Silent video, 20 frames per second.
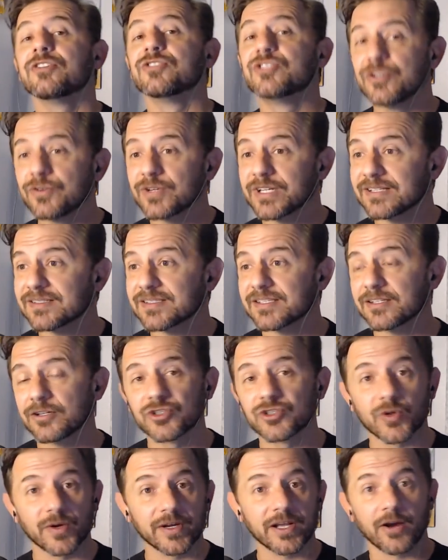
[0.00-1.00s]
do consider
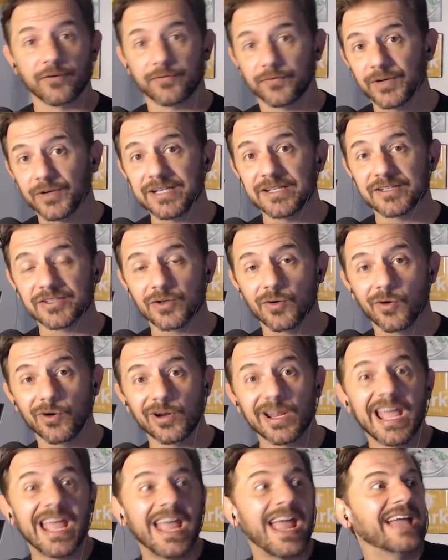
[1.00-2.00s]
joining our free
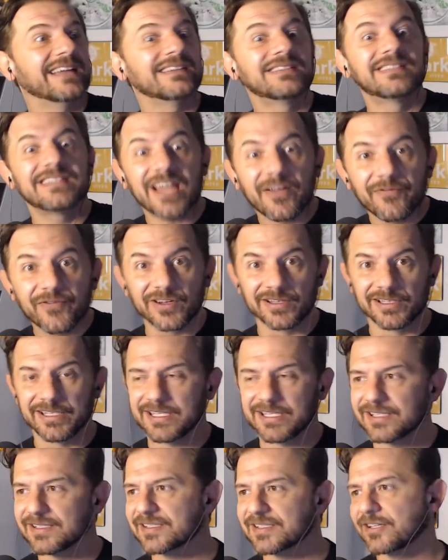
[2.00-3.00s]
Discord and definitely
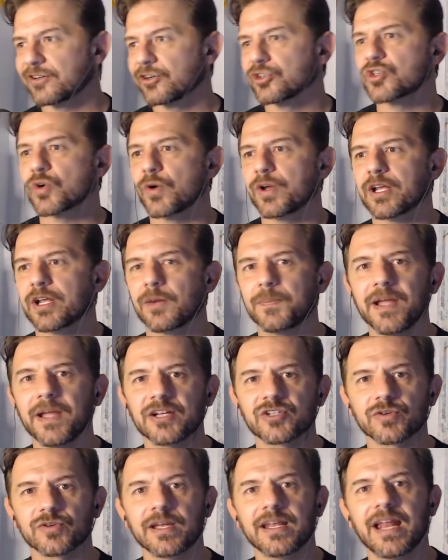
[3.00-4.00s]
consider joining our
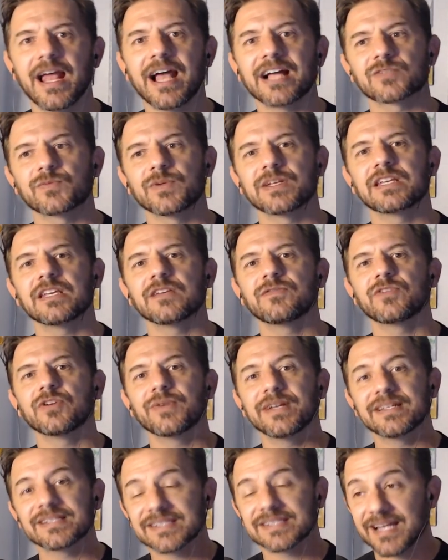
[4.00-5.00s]
Patreon as we give you
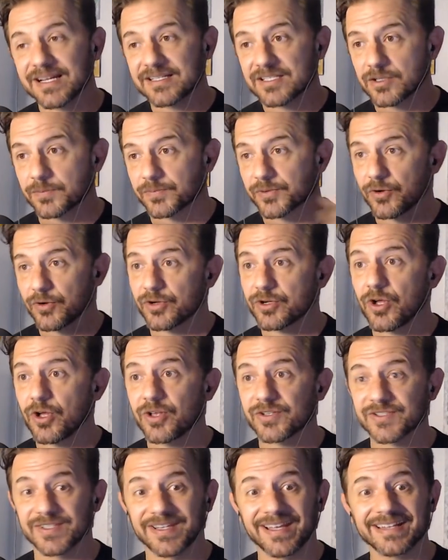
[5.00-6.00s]
insights to
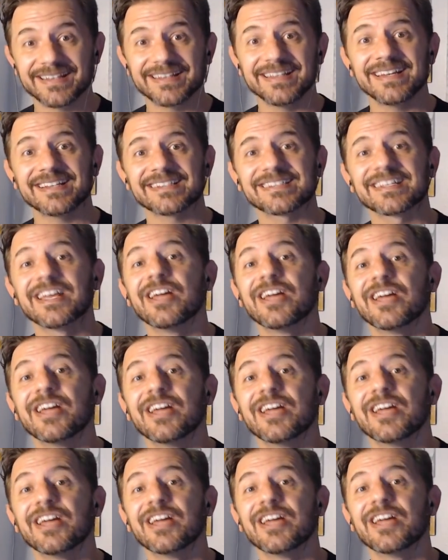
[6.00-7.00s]
protocols like this,
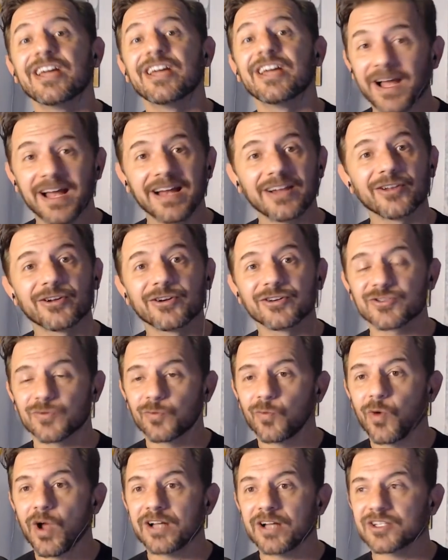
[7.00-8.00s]
early buy alerts,
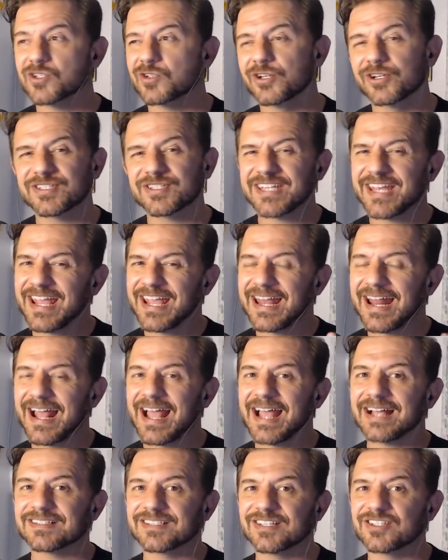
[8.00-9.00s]
watch lists, and
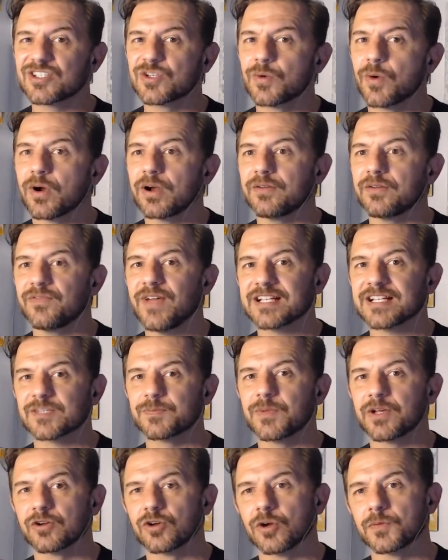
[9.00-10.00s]
access to our
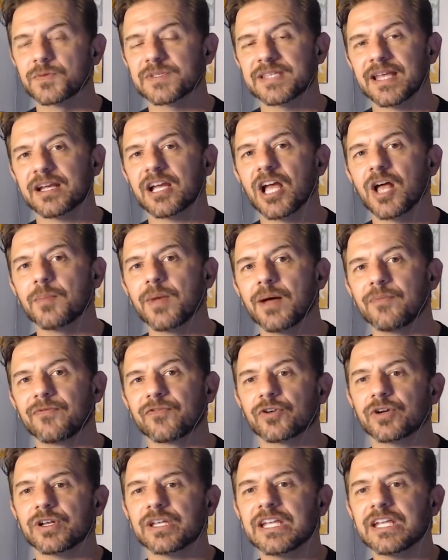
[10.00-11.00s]
investment groups that come up
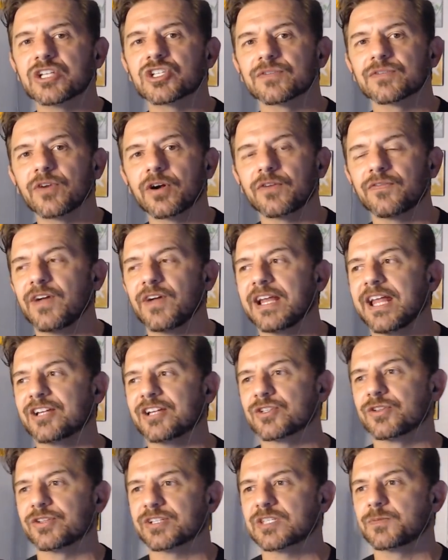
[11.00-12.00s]
for each of our
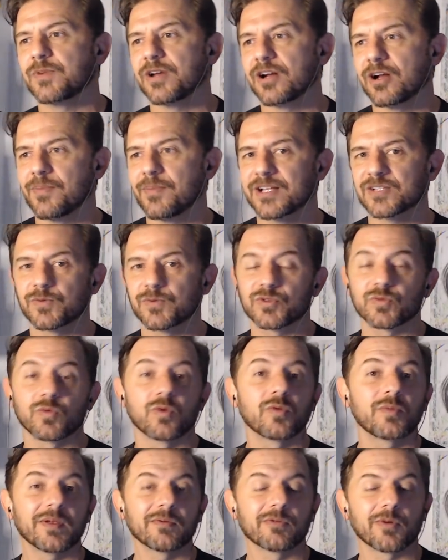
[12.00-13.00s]
financial experiments, which we'll
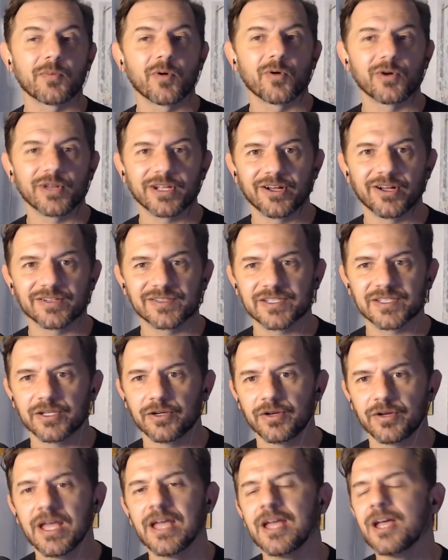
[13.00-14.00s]
be reporting on
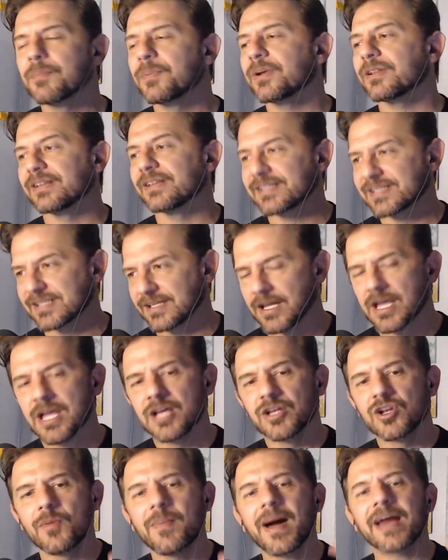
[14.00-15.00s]
soon. But listen,
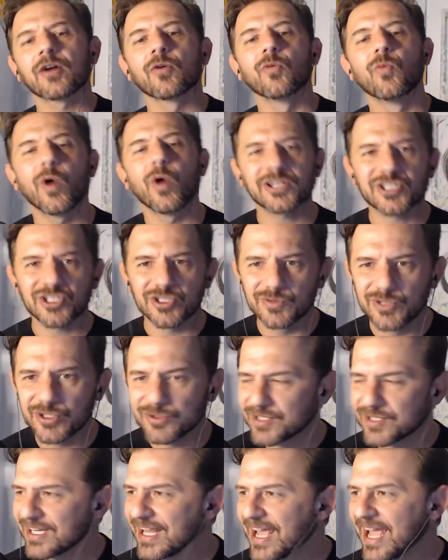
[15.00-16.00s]
no matter what you do
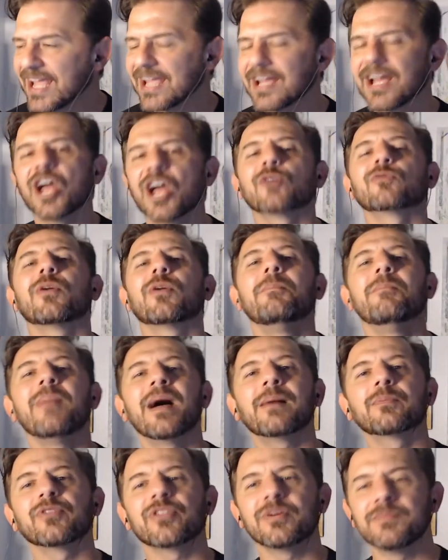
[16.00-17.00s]
today,
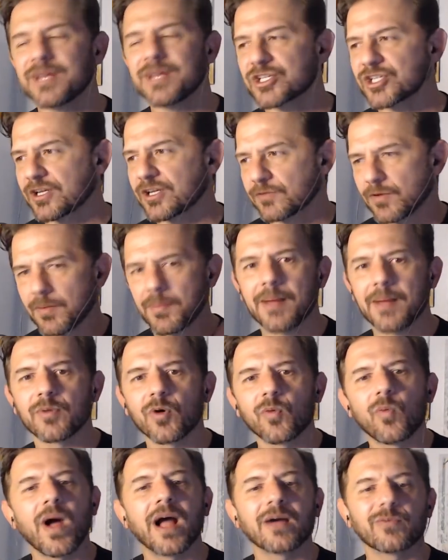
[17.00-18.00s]
remember the mission and remember
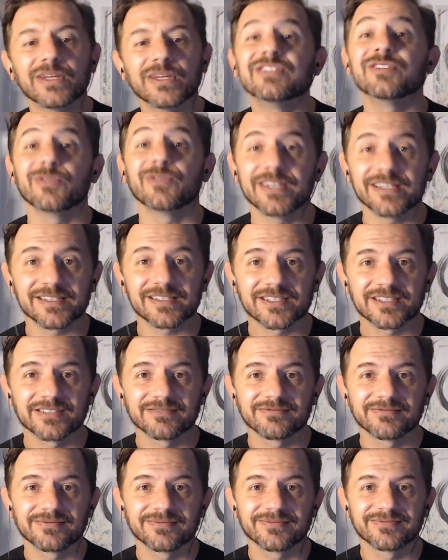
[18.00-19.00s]
why we do this.
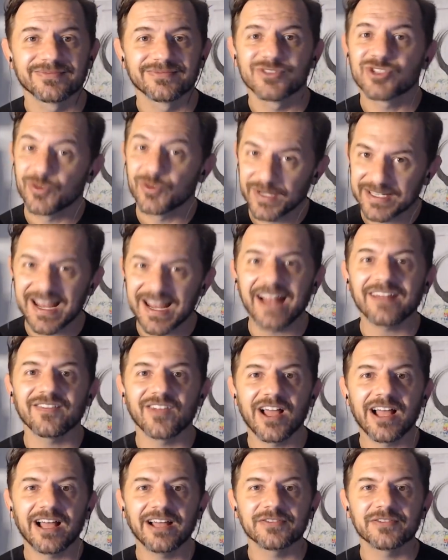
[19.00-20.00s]
to ignite
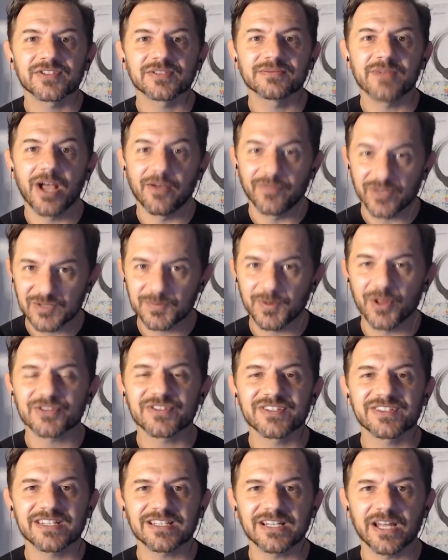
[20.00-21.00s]
lives of
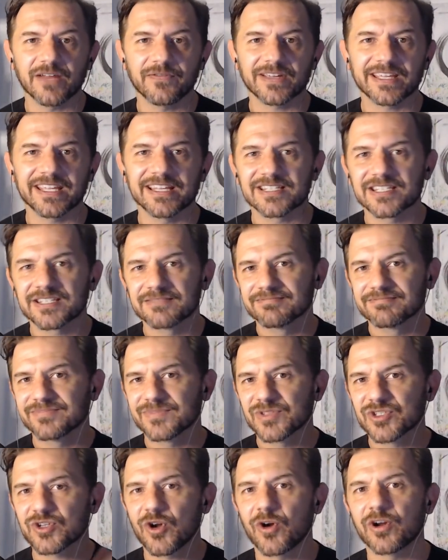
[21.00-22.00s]
explosive significance,
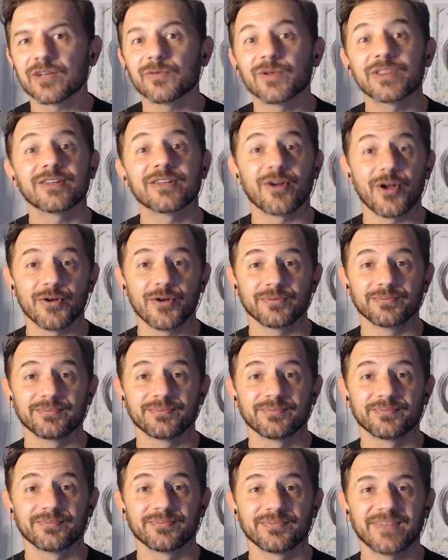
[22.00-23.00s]
starting with your own.
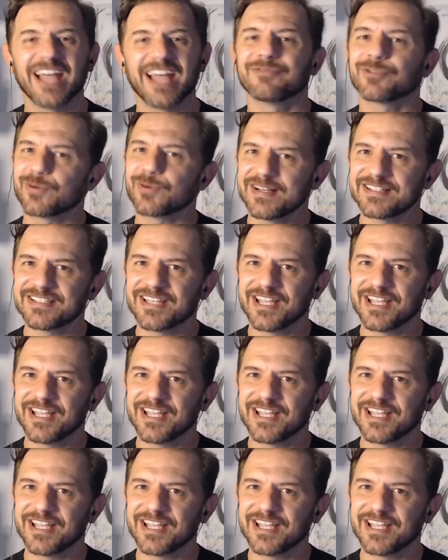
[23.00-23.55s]
Have a great